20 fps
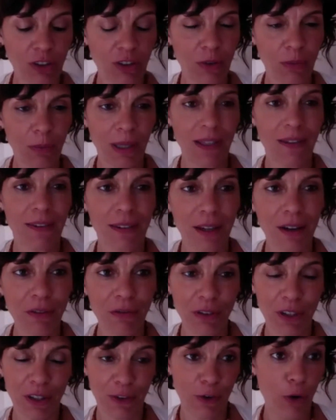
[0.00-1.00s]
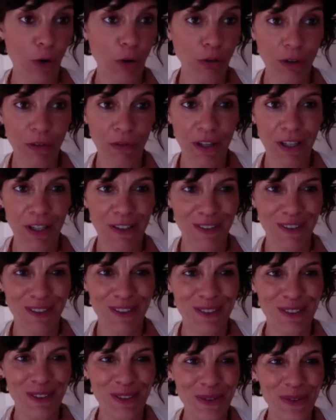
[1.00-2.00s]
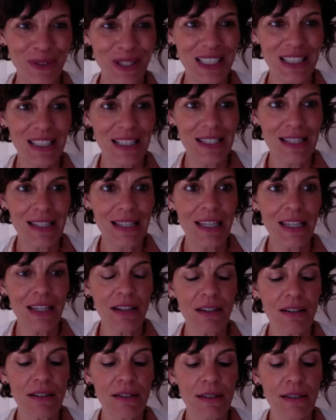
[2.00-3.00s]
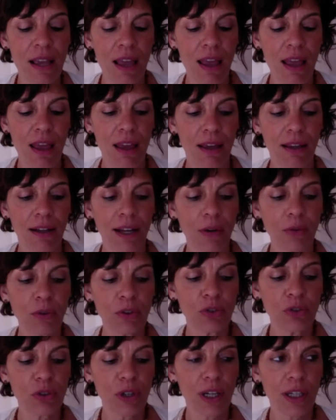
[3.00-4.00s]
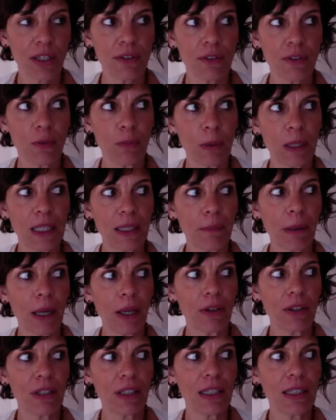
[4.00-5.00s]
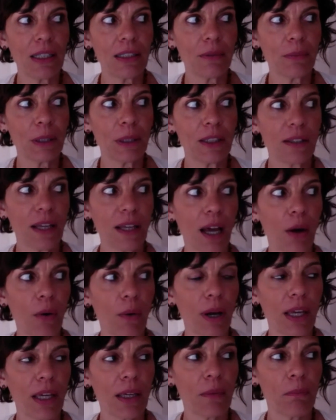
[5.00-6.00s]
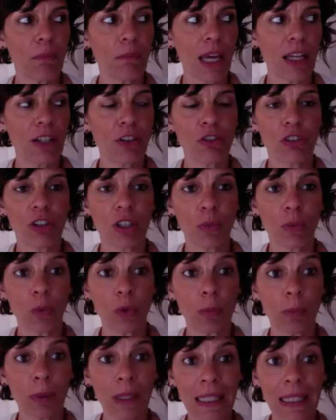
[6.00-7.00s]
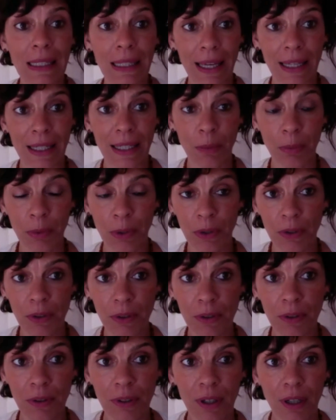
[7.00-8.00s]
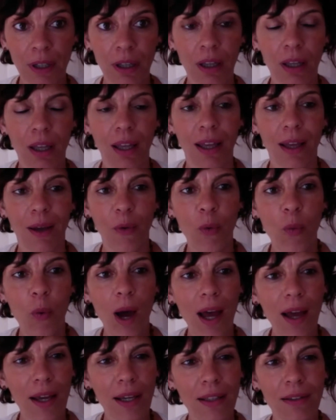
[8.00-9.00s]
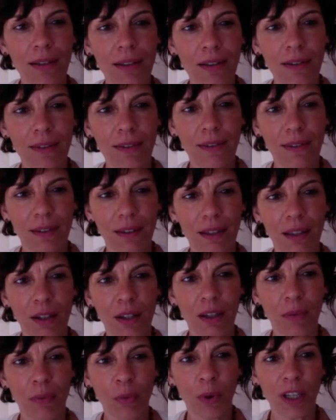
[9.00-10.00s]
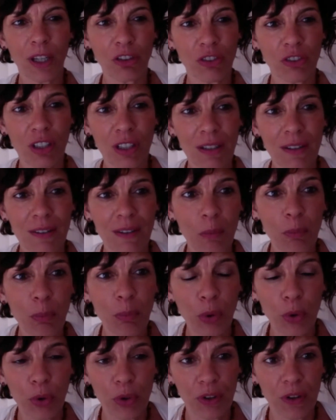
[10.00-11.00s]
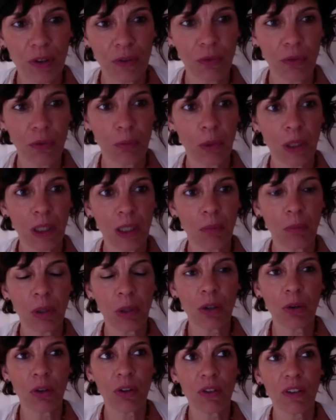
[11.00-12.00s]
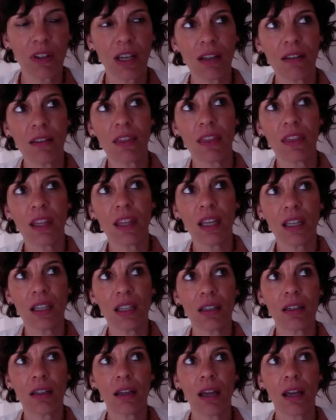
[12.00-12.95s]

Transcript: to myself, as all of us during these years, and I will try to speak about a little bit how I imagine will be labor. Why this question is important for me, because I think